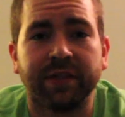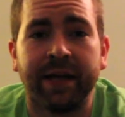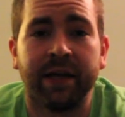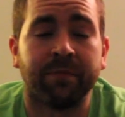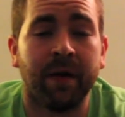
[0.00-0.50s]

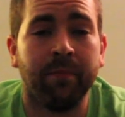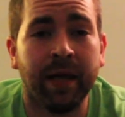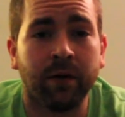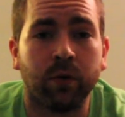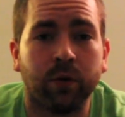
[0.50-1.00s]
again, if my
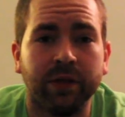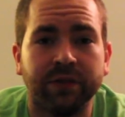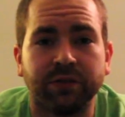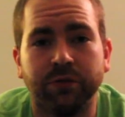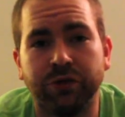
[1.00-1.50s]
main goal
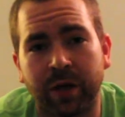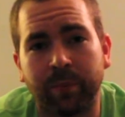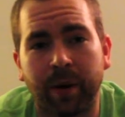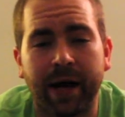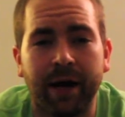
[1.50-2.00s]
is to
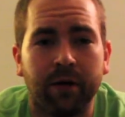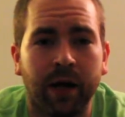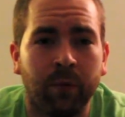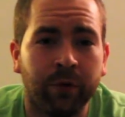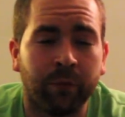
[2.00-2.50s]
jump higher,
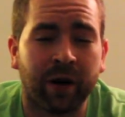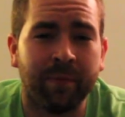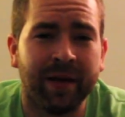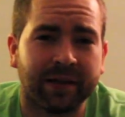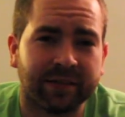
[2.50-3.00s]
I wouldn't want to
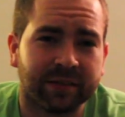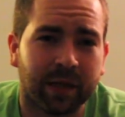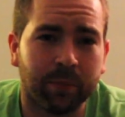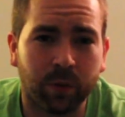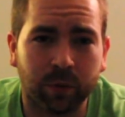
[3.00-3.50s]
make a
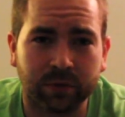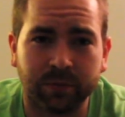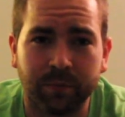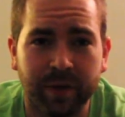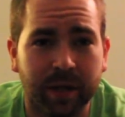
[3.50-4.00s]

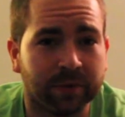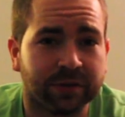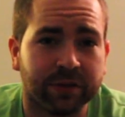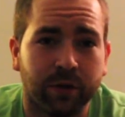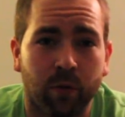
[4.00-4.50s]
sub-goal be able
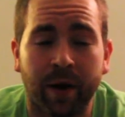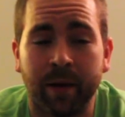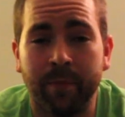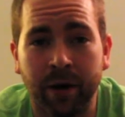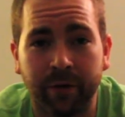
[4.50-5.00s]
to run
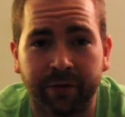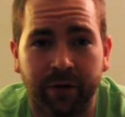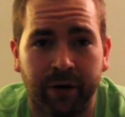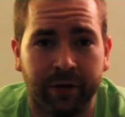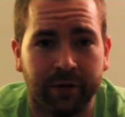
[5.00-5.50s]
a
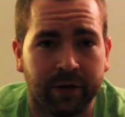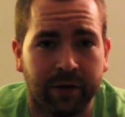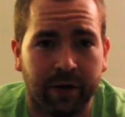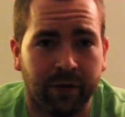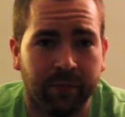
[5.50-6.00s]
marathon.
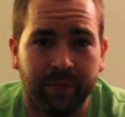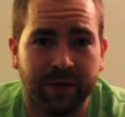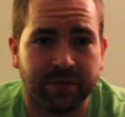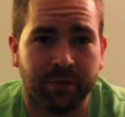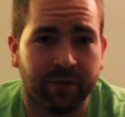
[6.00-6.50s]

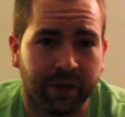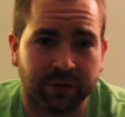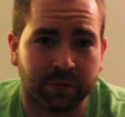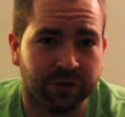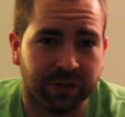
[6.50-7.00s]
These two
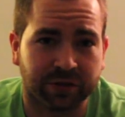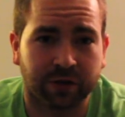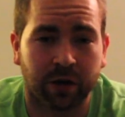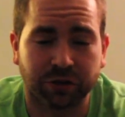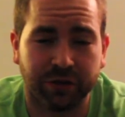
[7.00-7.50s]
things would just
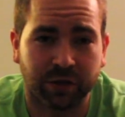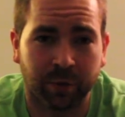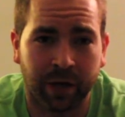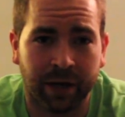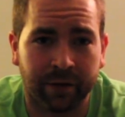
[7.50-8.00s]
contradict
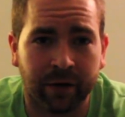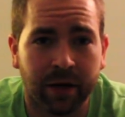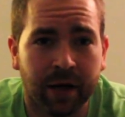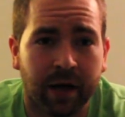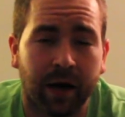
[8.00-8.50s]
one another.
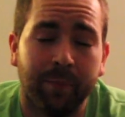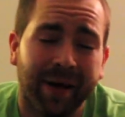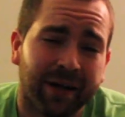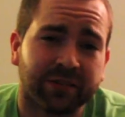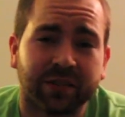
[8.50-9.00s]
A
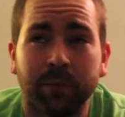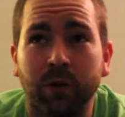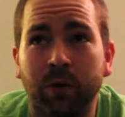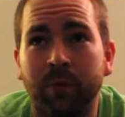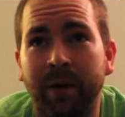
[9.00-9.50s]
better
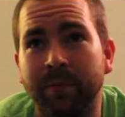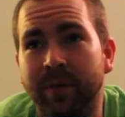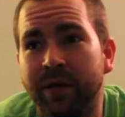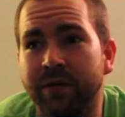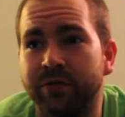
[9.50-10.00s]
sub-goal might
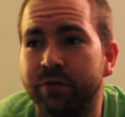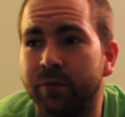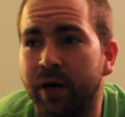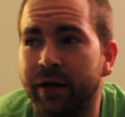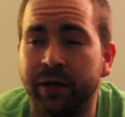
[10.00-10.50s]
be
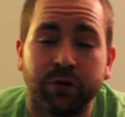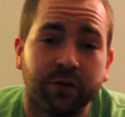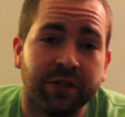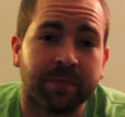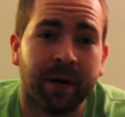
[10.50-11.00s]
to
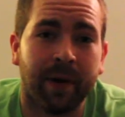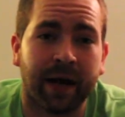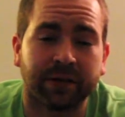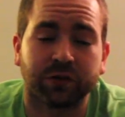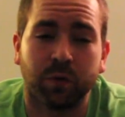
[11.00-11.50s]
increase my
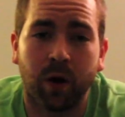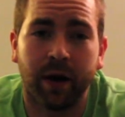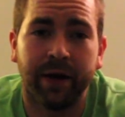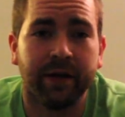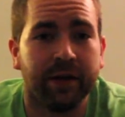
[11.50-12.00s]
max
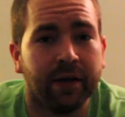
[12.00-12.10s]
squat.